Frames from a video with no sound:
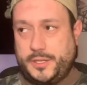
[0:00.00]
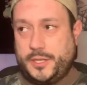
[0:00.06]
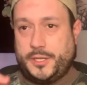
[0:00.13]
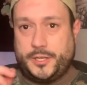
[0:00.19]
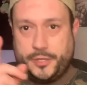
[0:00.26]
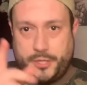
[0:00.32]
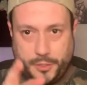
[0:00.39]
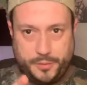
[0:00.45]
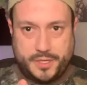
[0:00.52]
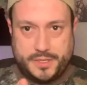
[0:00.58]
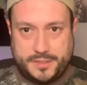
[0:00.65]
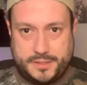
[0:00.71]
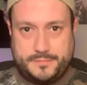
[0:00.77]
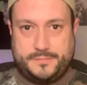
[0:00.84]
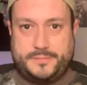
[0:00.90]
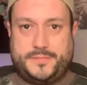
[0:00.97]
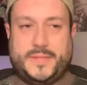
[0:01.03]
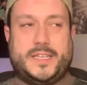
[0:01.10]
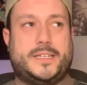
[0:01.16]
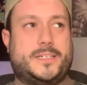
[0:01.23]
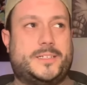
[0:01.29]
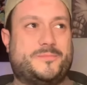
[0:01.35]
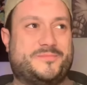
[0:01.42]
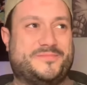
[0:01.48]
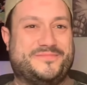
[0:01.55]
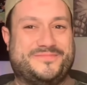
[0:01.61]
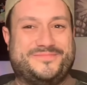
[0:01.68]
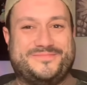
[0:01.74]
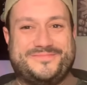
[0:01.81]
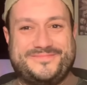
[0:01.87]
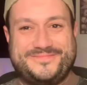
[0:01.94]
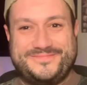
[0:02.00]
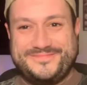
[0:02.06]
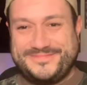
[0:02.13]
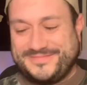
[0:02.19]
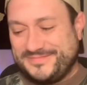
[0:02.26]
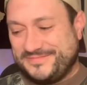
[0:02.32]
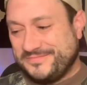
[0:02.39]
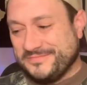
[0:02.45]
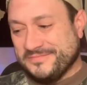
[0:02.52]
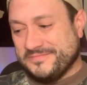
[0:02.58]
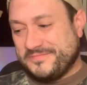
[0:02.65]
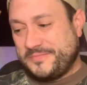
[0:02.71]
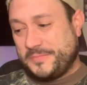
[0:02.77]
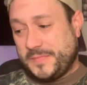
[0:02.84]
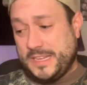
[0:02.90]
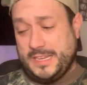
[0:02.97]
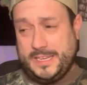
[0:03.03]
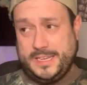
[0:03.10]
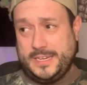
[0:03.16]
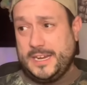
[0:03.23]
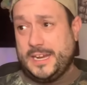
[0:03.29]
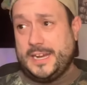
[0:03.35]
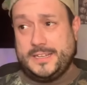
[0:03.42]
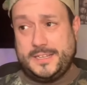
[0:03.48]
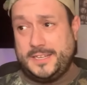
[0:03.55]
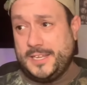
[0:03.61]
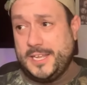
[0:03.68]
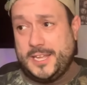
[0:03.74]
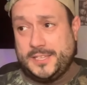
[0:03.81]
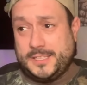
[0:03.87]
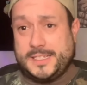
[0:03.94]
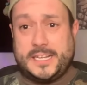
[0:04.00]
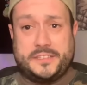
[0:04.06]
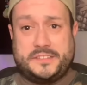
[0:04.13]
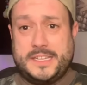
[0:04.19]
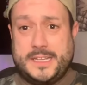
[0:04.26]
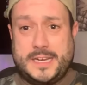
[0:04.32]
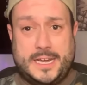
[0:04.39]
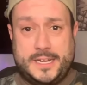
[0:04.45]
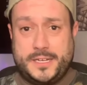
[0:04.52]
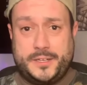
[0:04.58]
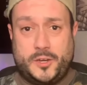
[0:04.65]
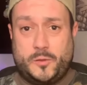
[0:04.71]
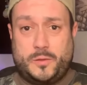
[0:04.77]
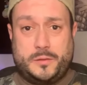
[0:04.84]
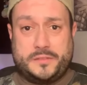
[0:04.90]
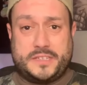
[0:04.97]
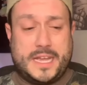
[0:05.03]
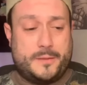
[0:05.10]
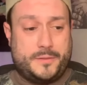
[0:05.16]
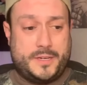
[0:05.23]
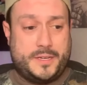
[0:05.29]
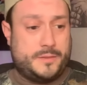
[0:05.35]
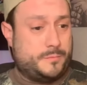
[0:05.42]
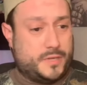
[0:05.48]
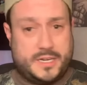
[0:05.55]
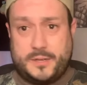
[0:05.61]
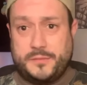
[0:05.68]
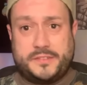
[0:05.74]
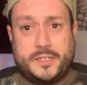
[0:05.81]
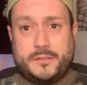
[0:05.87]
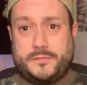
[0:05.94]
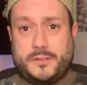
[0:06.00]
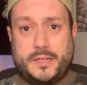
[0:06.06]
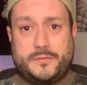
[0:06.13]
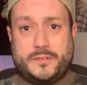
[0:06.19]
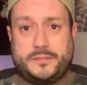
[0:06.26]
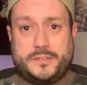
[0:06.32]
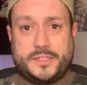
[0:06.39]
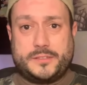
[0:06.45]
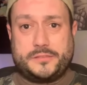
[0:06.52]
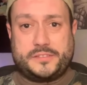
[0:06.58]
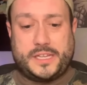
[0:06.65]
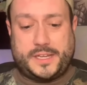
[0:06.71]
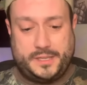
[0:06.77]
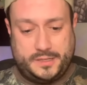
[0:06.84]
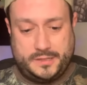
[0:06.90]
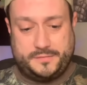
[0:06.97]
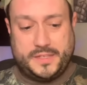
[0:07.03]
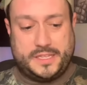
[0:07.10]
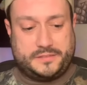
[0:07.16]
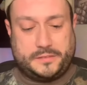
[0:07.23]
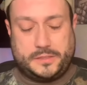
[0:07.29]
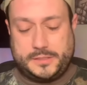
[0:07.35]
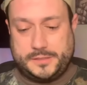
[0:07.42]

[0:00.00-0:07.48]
Noted. And I, like I said, I didn't know what was happening, but I was here for every single second of that song.